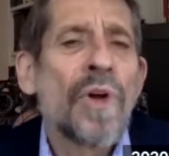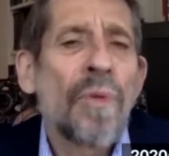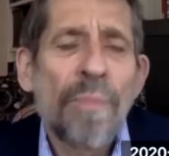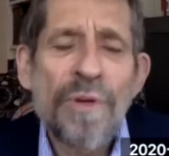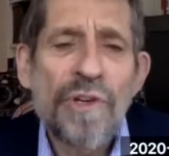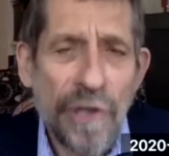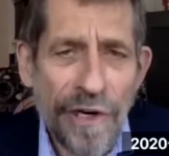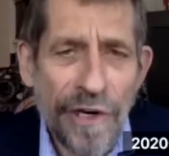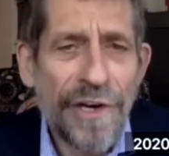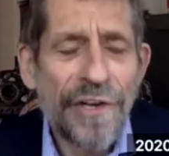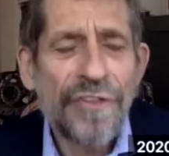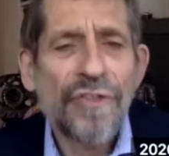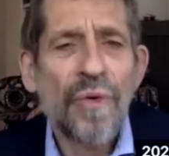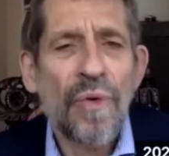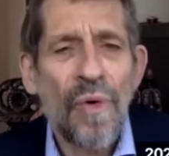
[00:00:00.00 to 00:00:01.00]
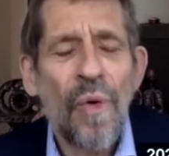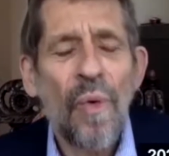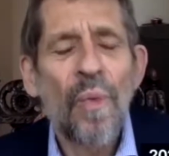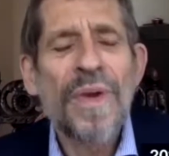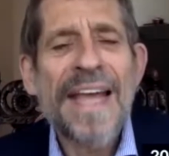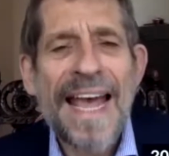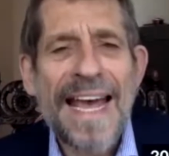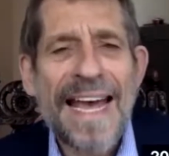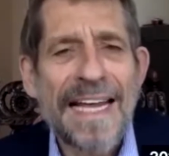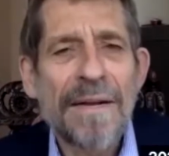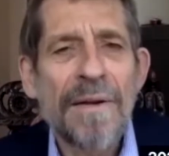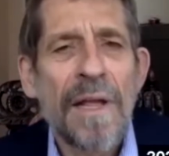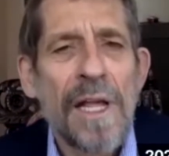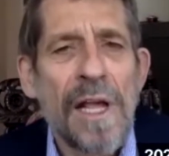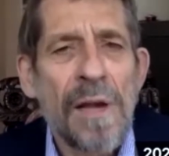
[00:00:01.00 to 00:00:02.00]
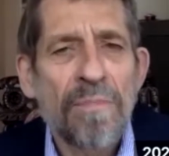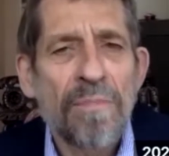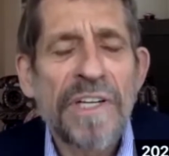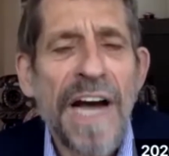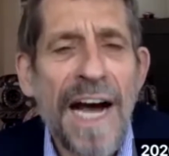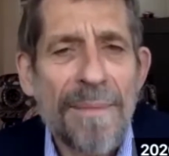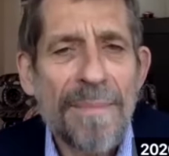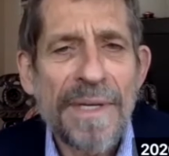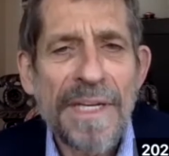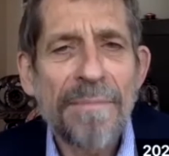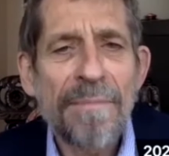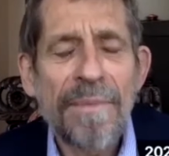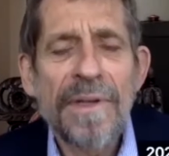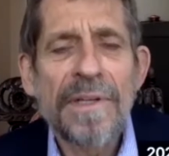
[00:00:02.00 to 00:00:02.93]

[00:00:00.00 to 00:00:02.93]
because we had predominant